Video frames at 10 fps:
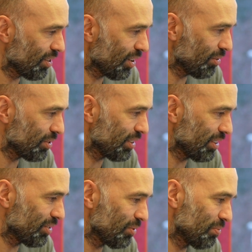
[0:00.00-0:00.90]
I would
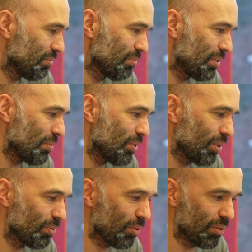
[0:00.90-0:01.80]
say. So people
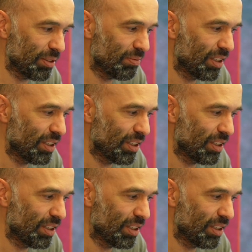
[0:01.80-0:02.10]
are probably...